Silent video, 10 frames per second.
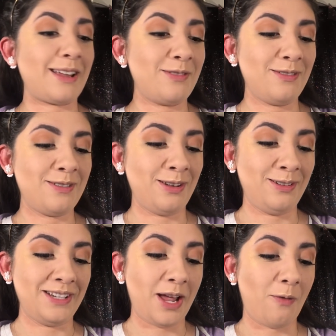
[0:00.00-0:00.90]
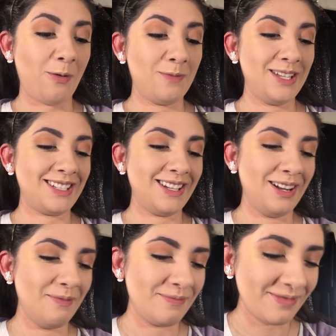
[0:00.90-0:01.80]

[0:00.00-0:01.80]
I don't want to mess it up.